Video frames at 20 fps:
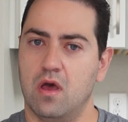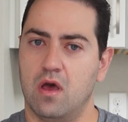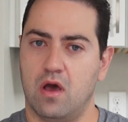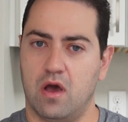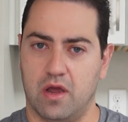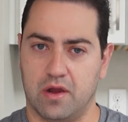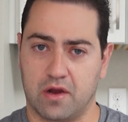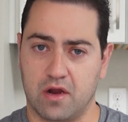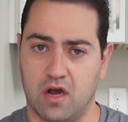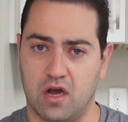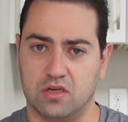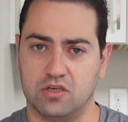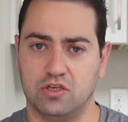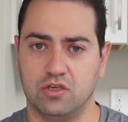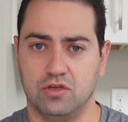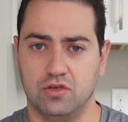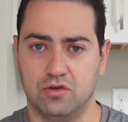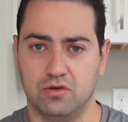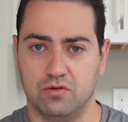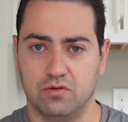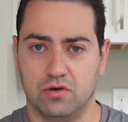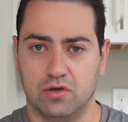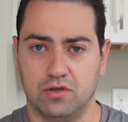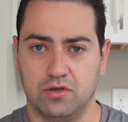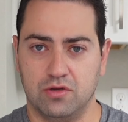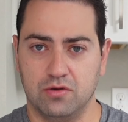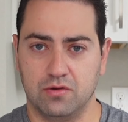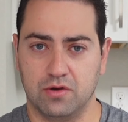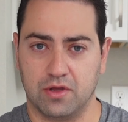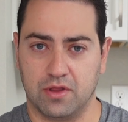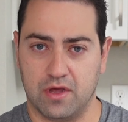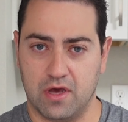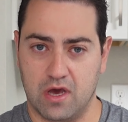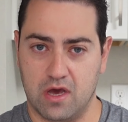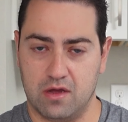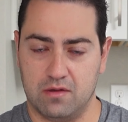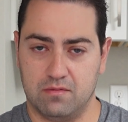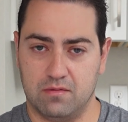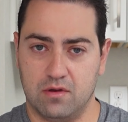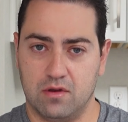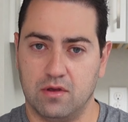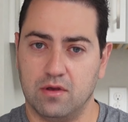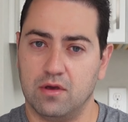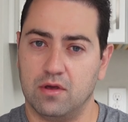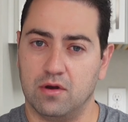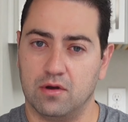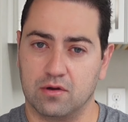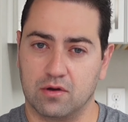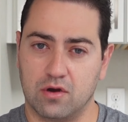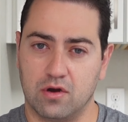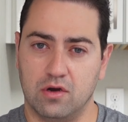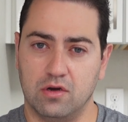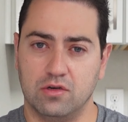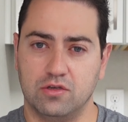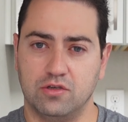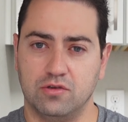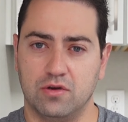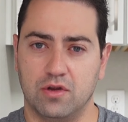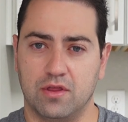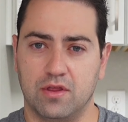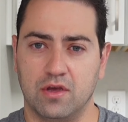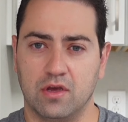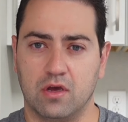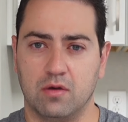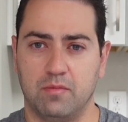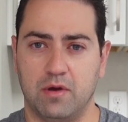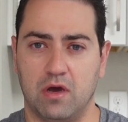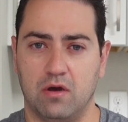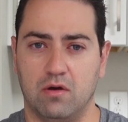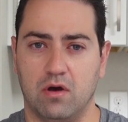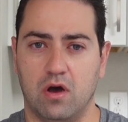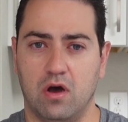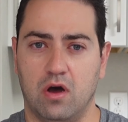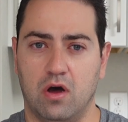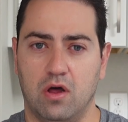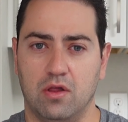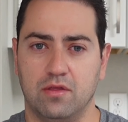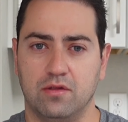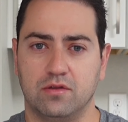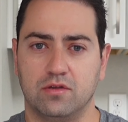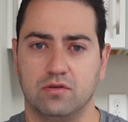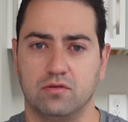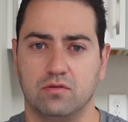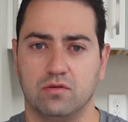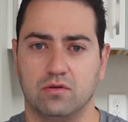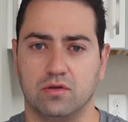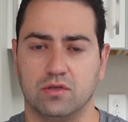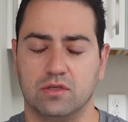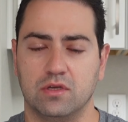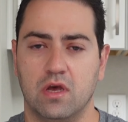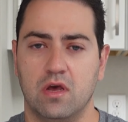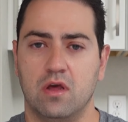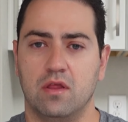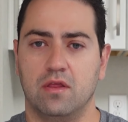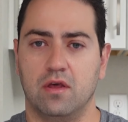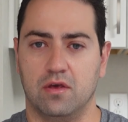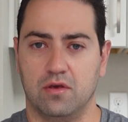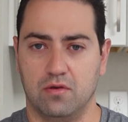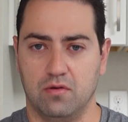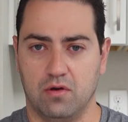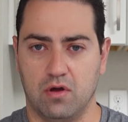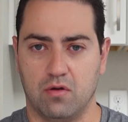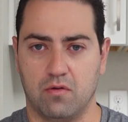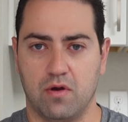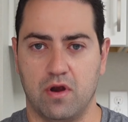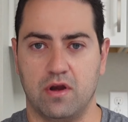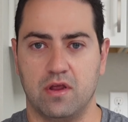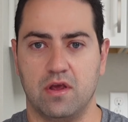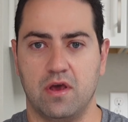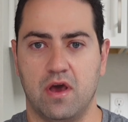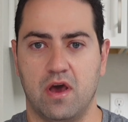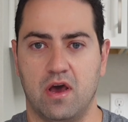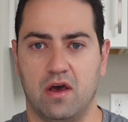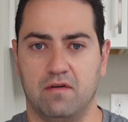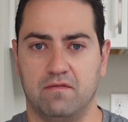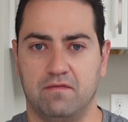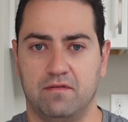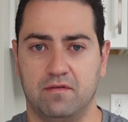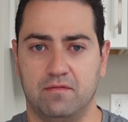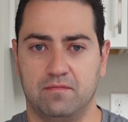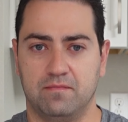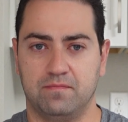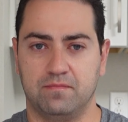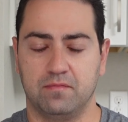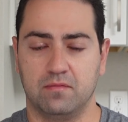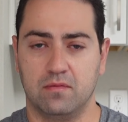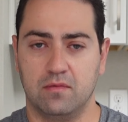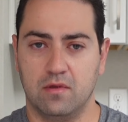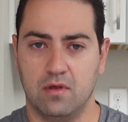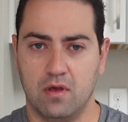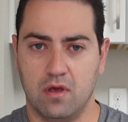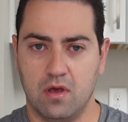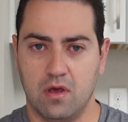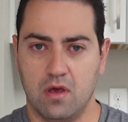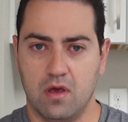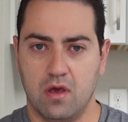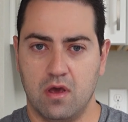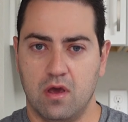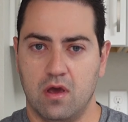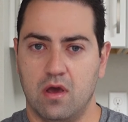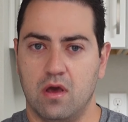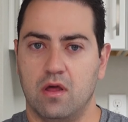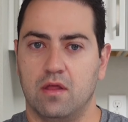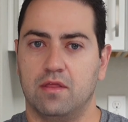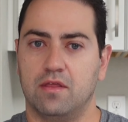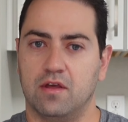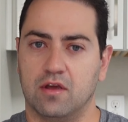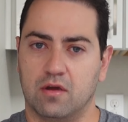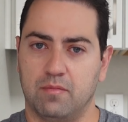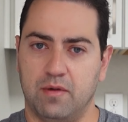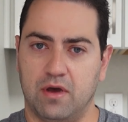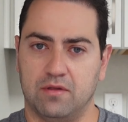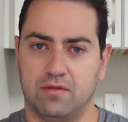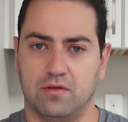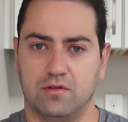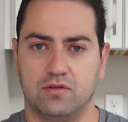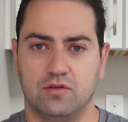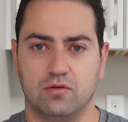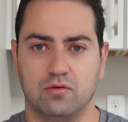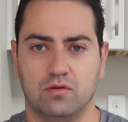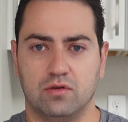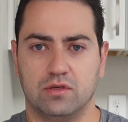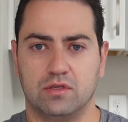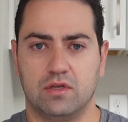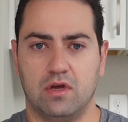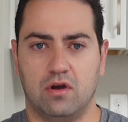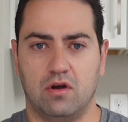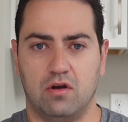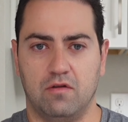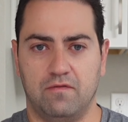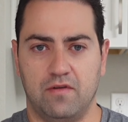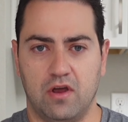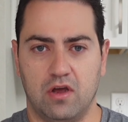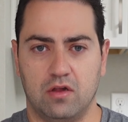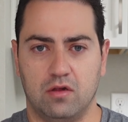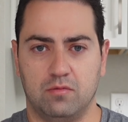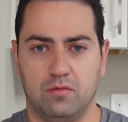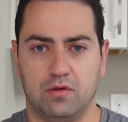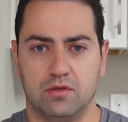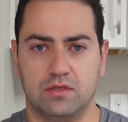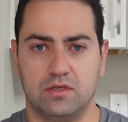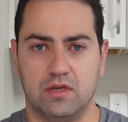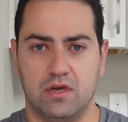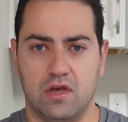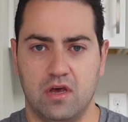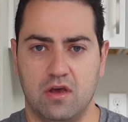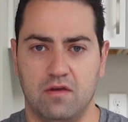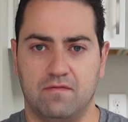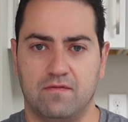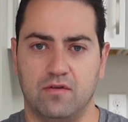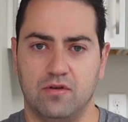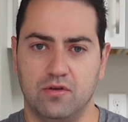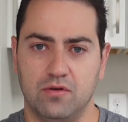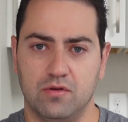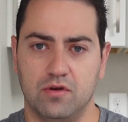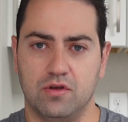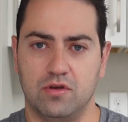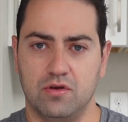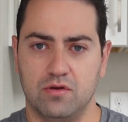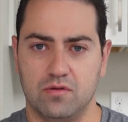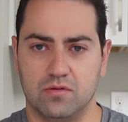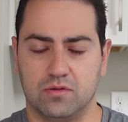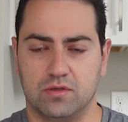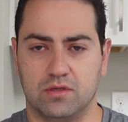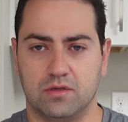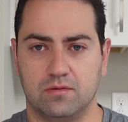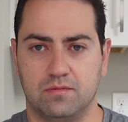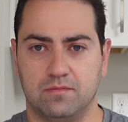I caution you in doing that and encourage you to think about all the tools that you already have. Think about the tools that are available today for you to use.